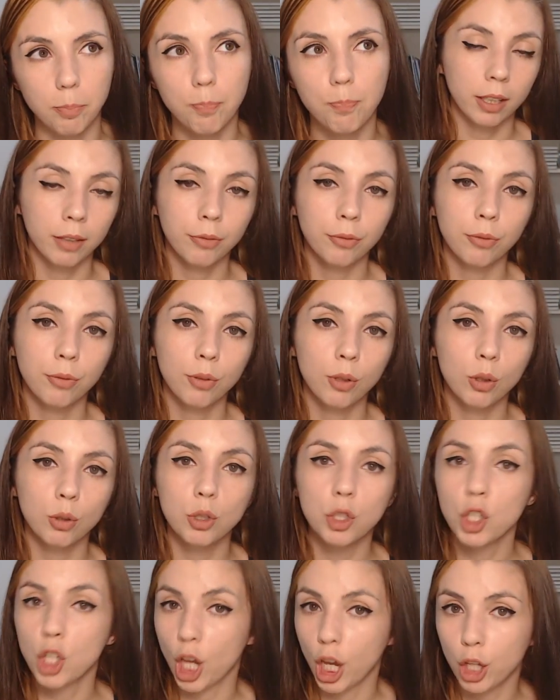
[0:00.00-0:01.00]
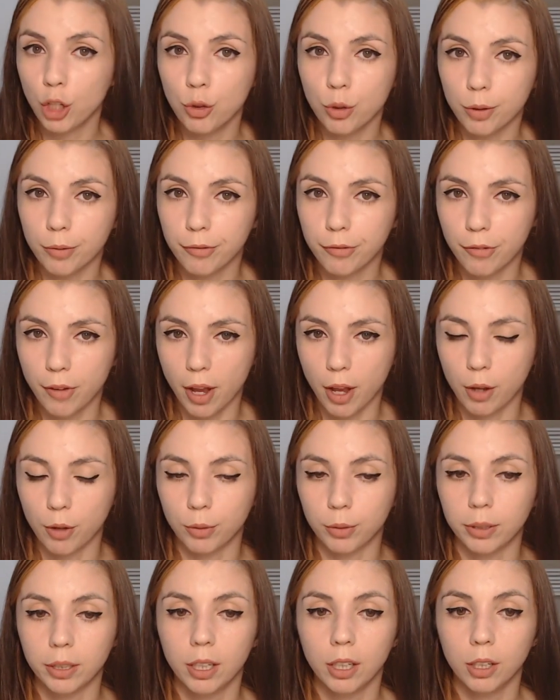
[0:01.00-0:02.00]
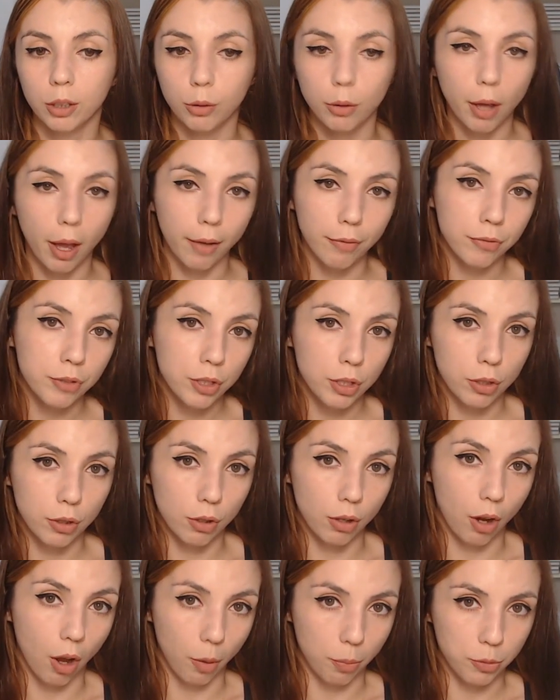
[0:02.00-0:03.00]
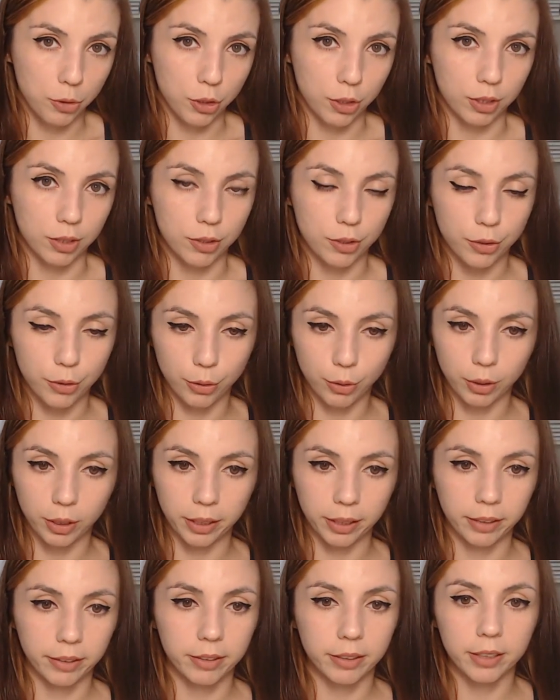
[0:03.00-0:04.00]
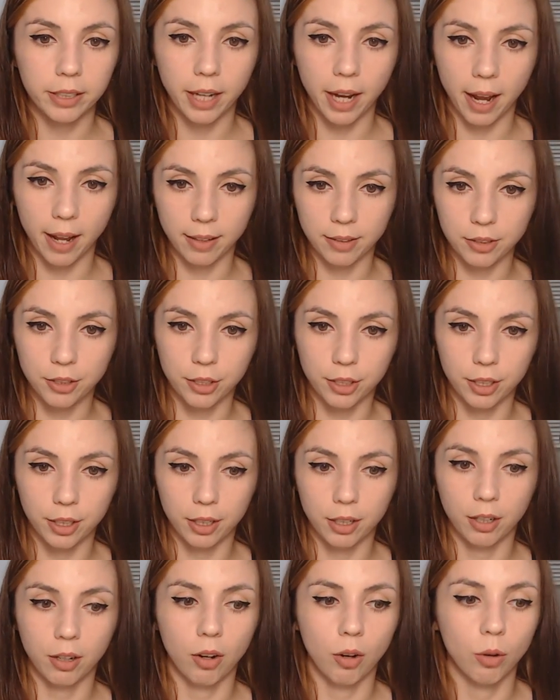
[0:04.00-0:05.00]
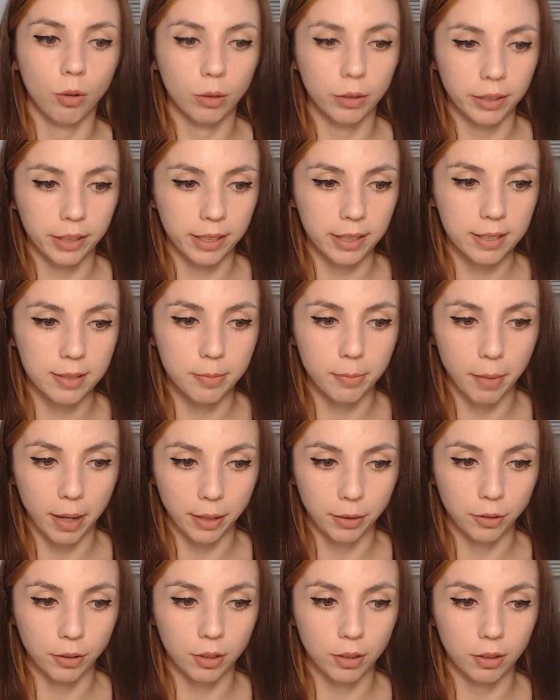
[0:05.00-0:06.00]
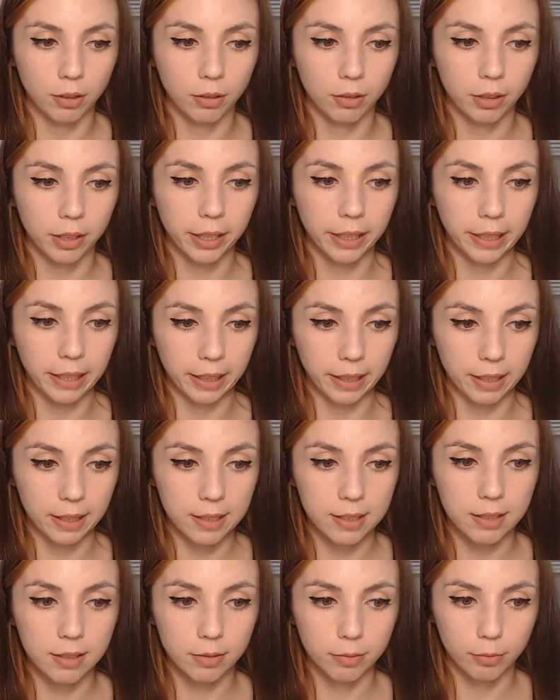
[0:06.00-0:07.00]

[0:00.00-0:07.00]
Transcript: If you change your phone, you have two options. You either enter all these manual keys,